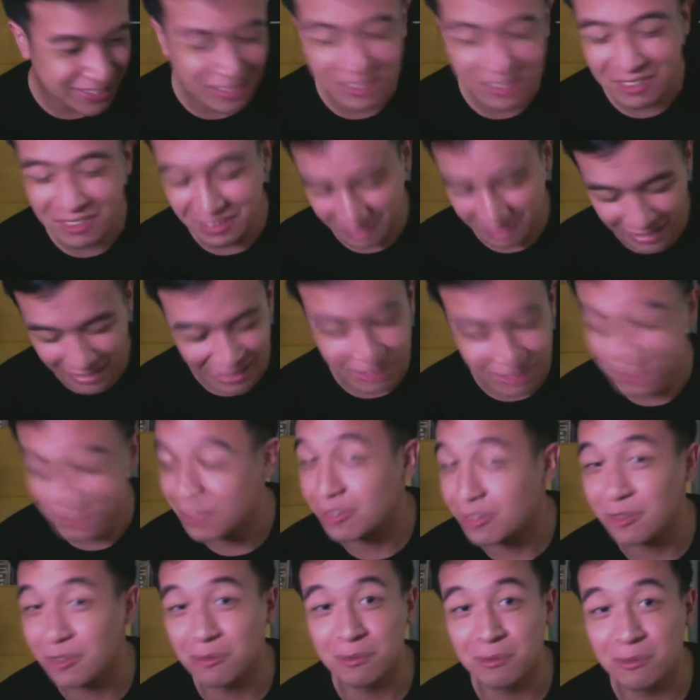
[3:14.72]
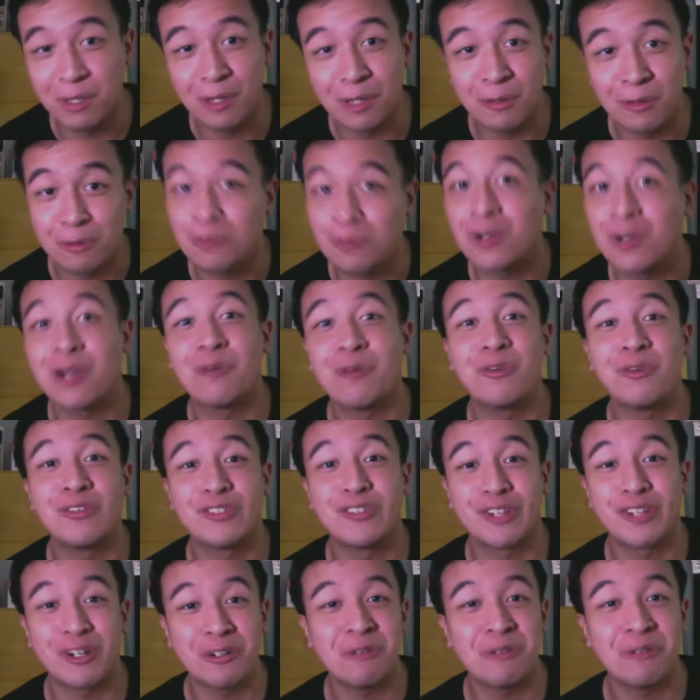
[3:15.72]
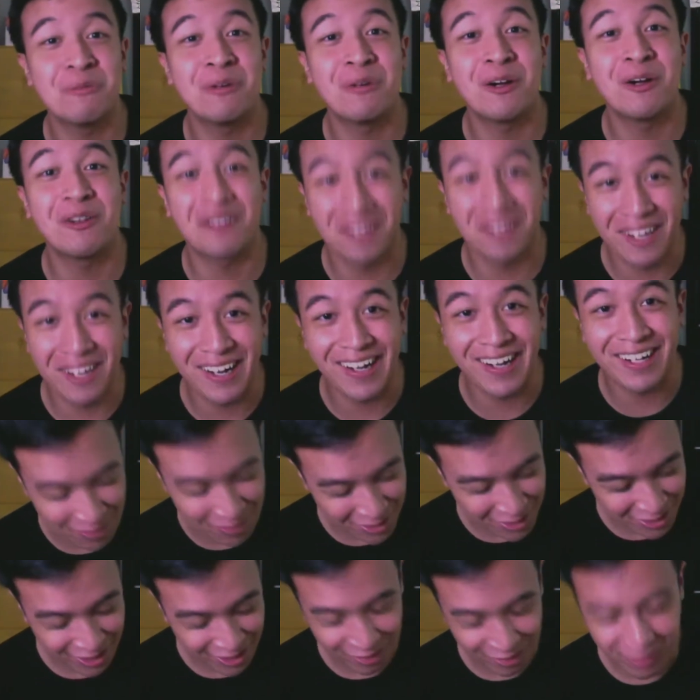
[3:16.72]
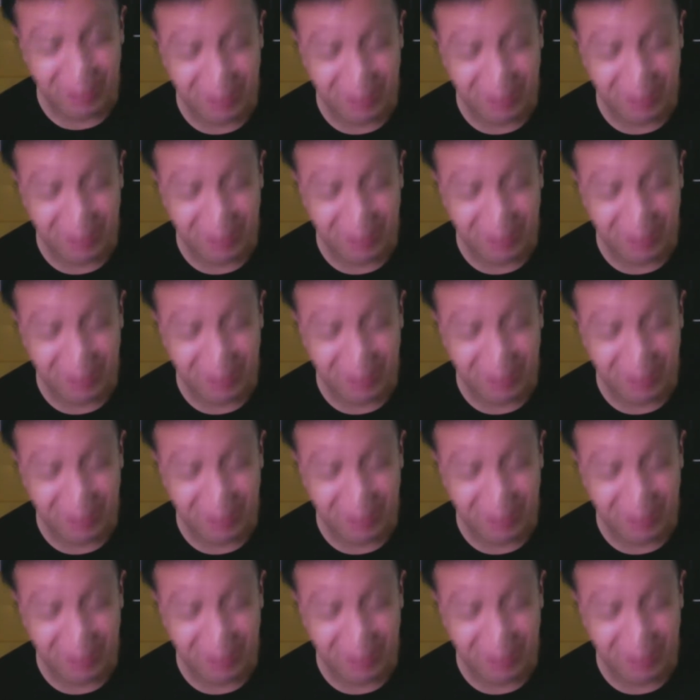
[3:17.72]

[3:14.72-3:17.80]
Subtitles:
Let's talk about what I want to talk about here, which is